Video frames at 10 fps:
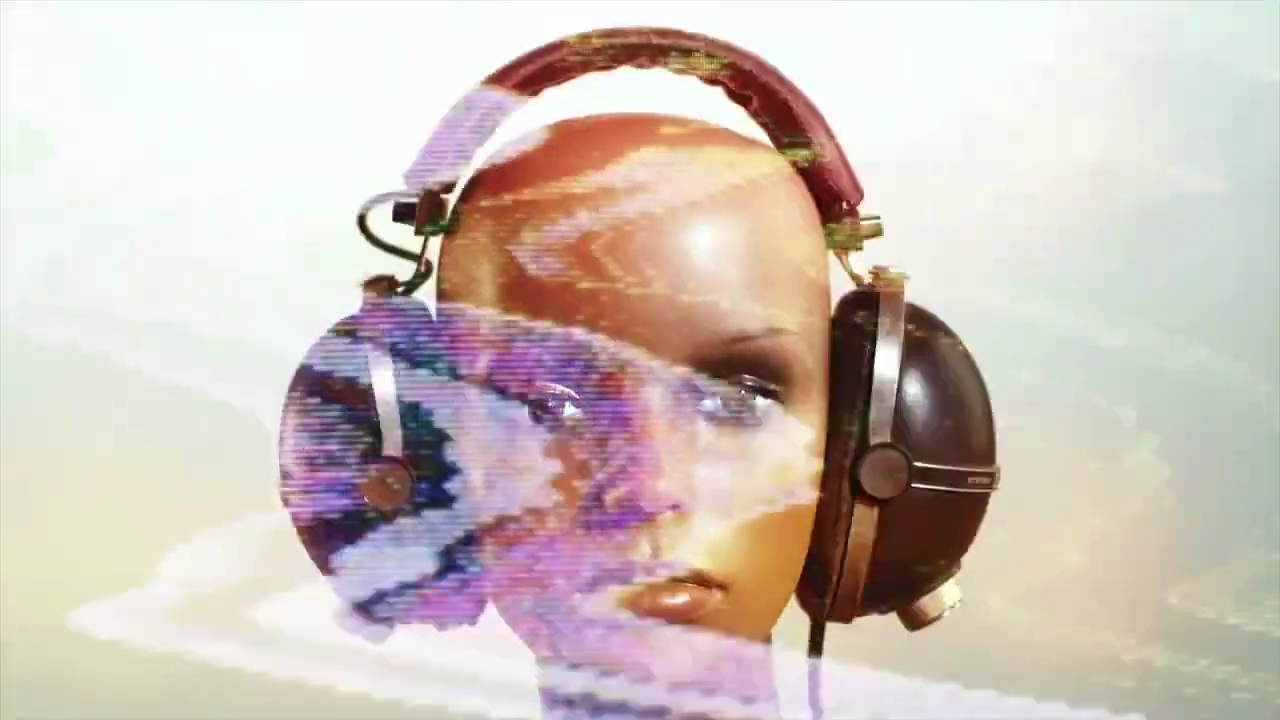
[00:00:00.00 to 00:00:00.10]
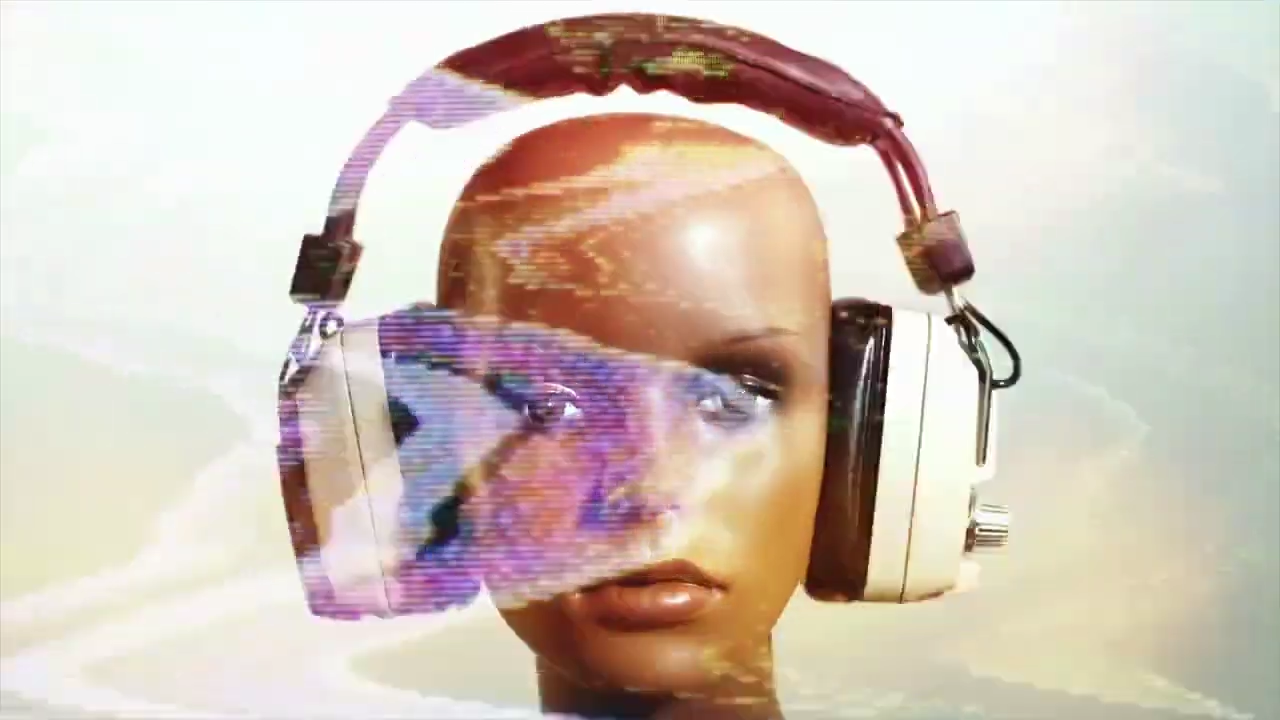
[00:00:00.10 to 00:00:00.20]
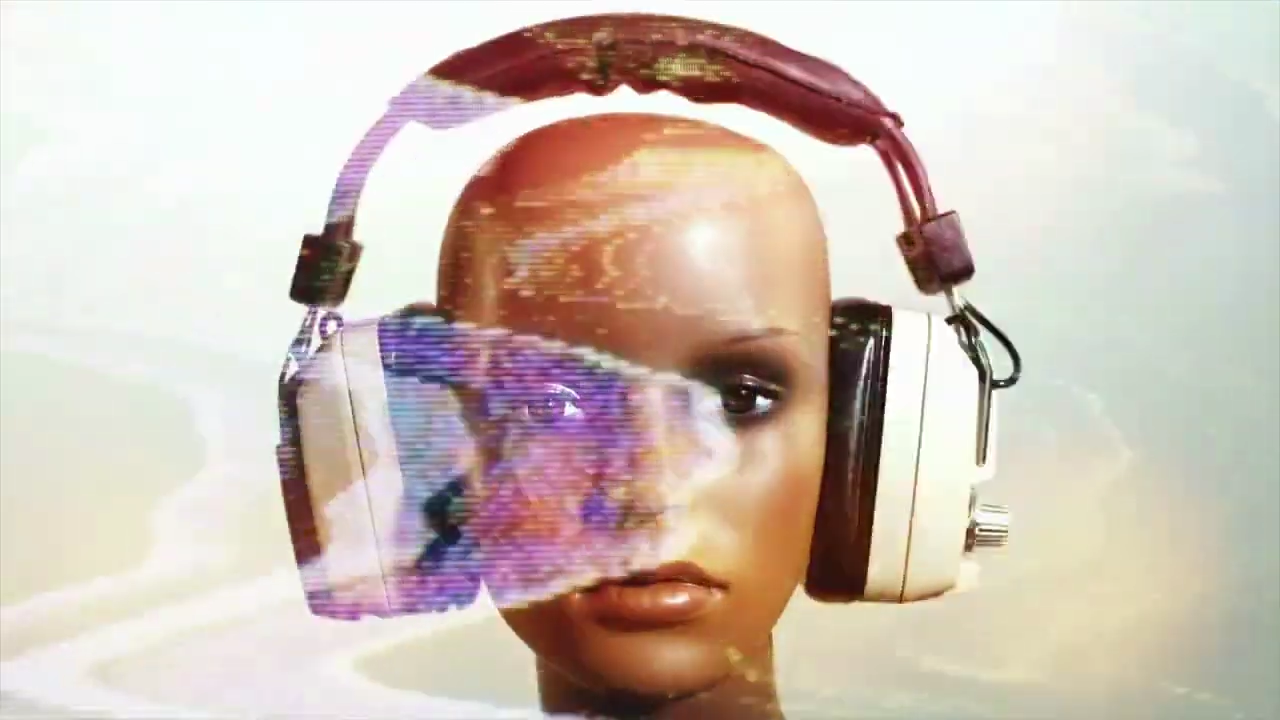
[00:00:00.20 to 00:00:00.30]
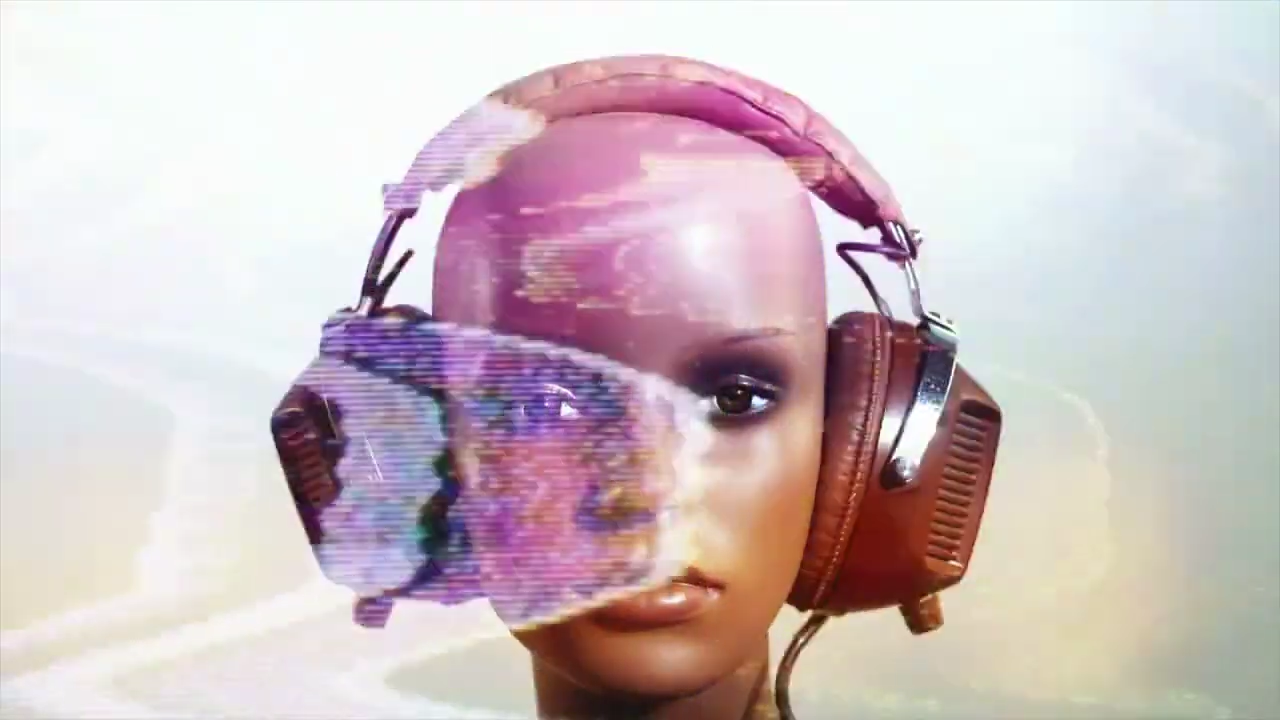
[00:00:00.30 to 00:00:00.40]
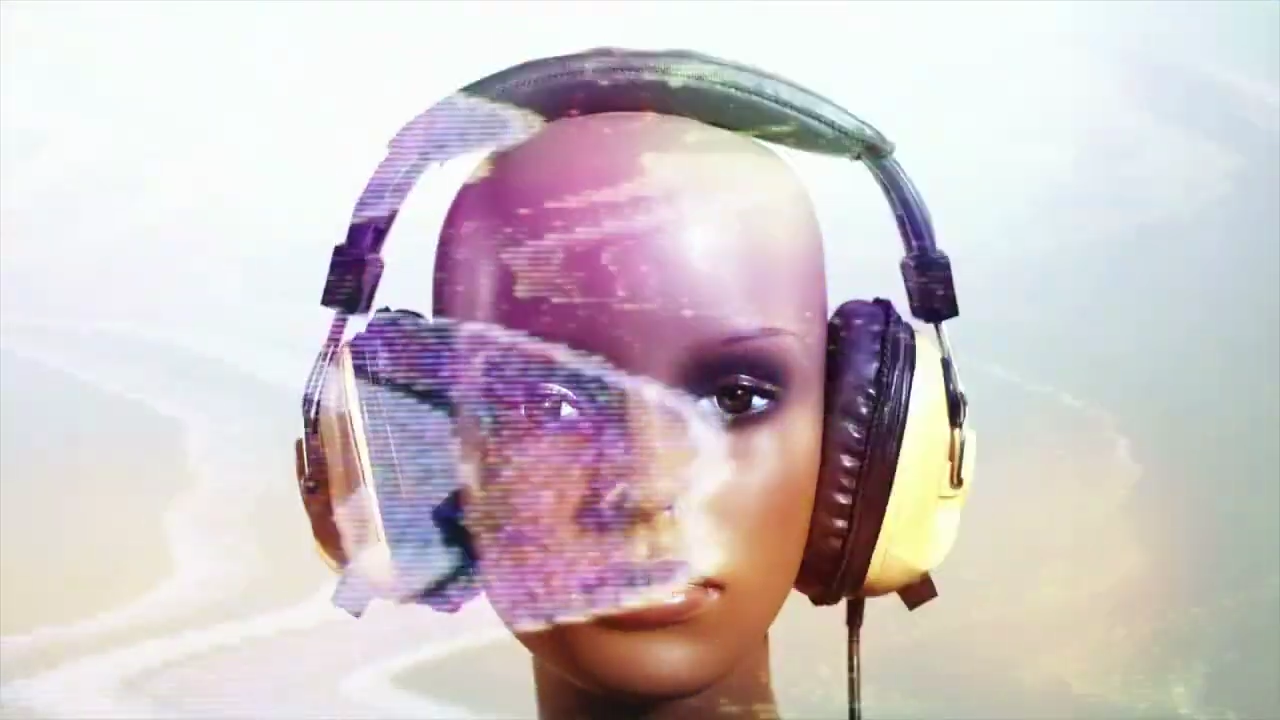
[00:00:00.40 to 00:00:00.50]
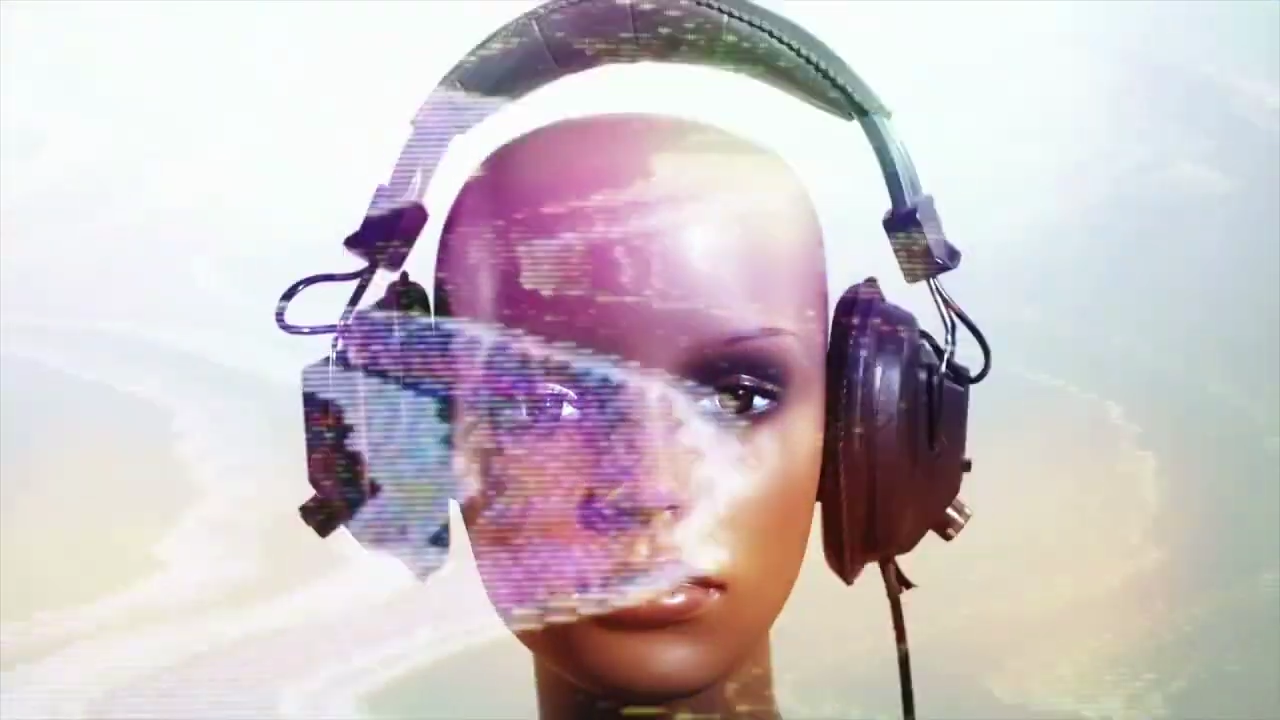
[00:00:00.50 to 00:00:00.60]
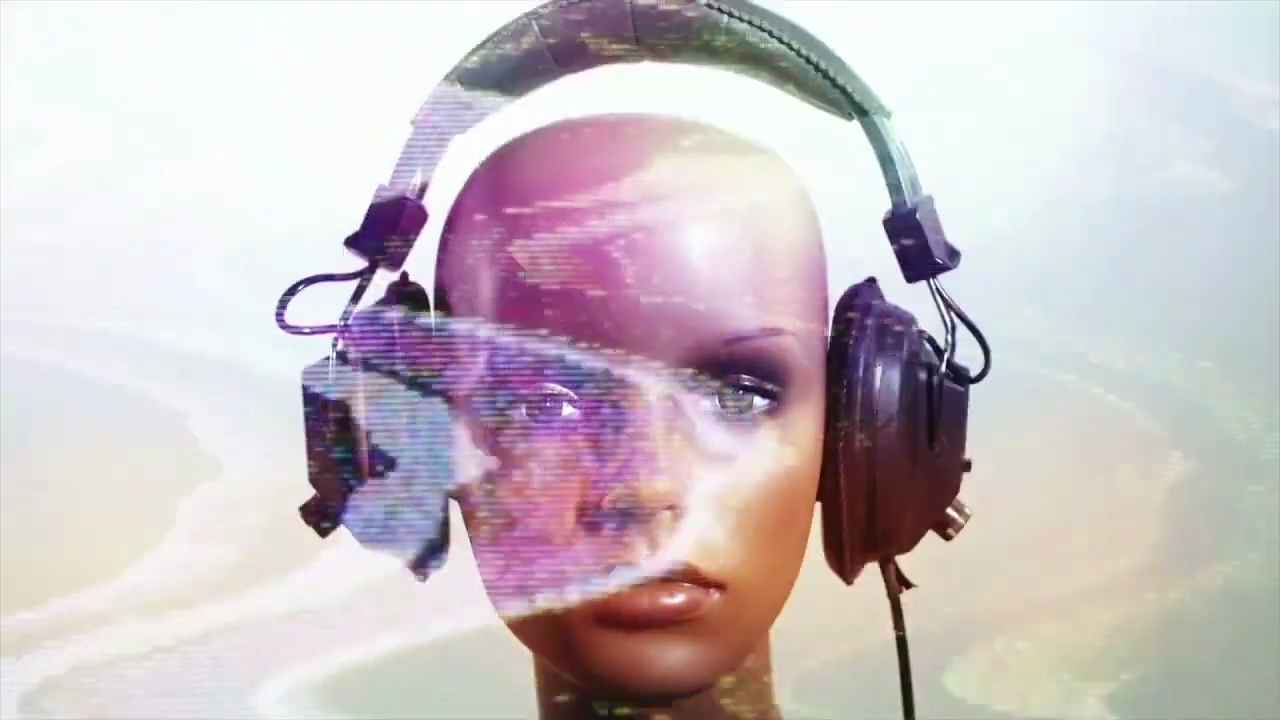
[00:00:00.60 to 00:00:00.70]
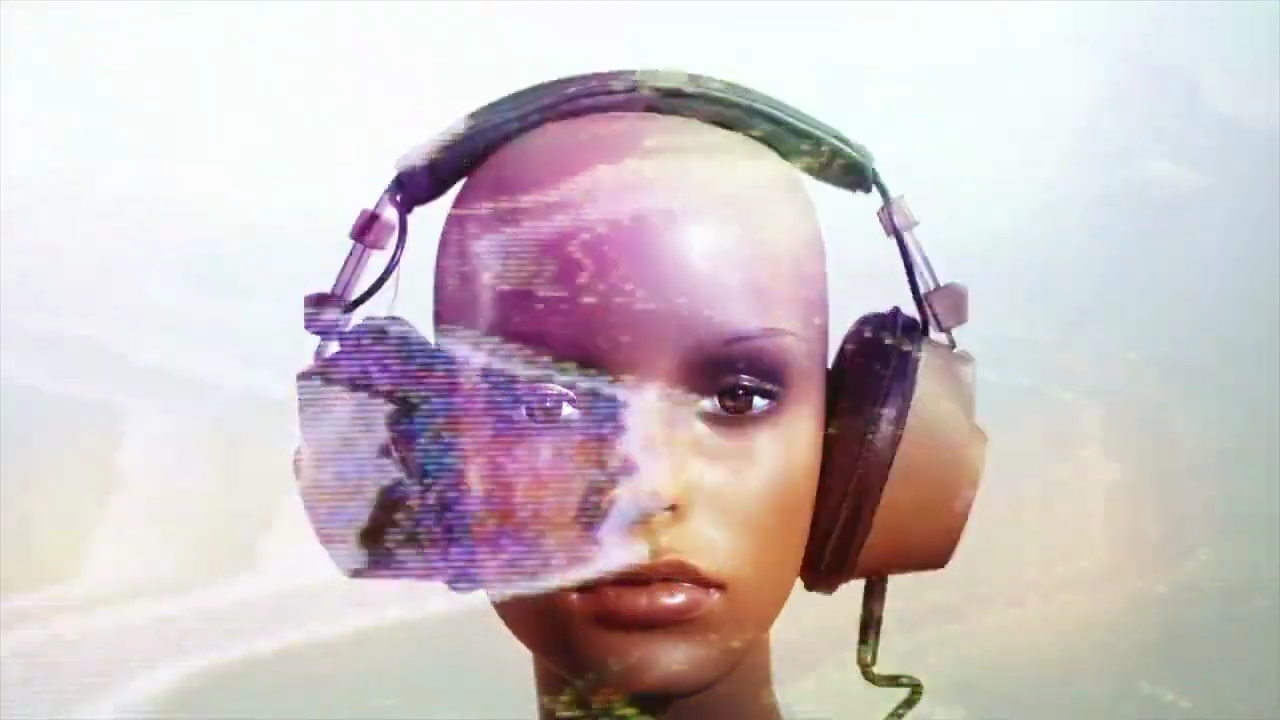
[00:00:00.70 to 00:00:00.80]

audio and